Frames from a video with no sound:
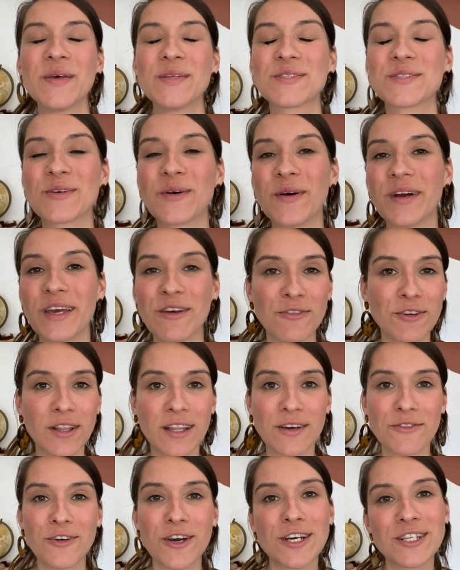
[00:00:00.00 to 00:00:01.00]
So if
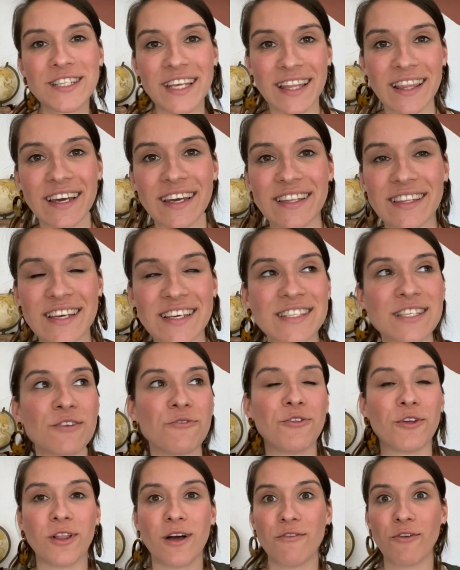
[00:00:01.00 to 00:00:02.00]
you love content like this,
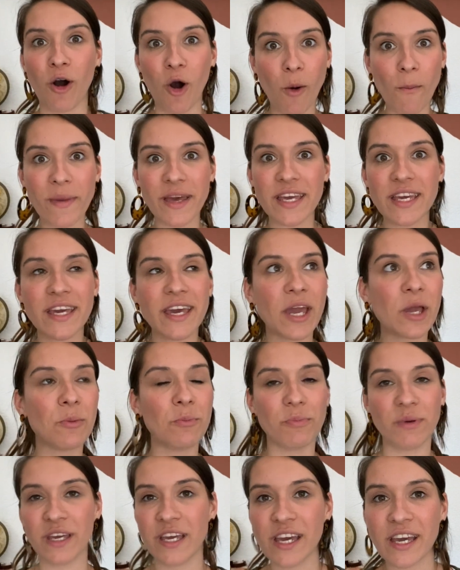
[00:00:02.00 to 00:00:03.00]
if you love
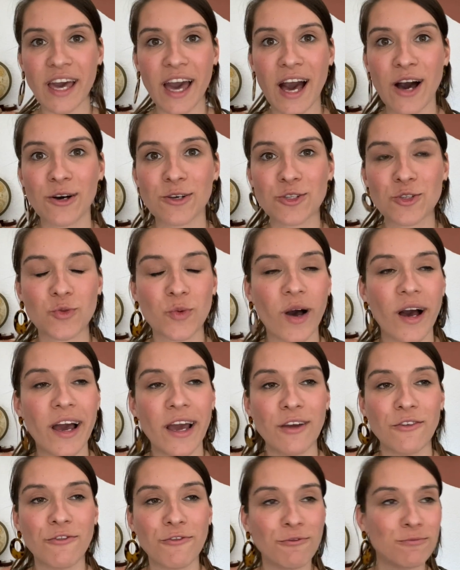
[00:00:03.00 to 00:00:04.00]
homemaking, being a
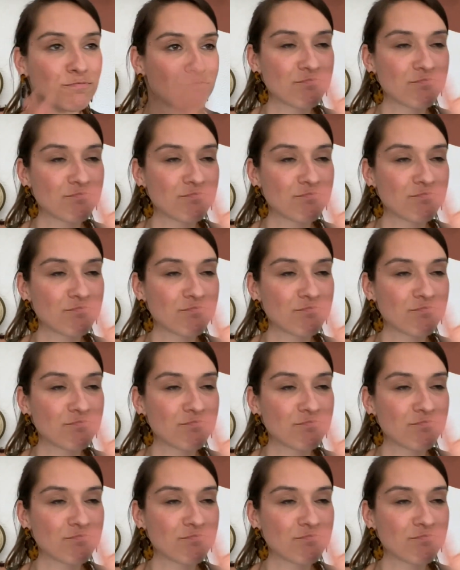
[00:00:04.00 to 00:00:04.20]
housewife,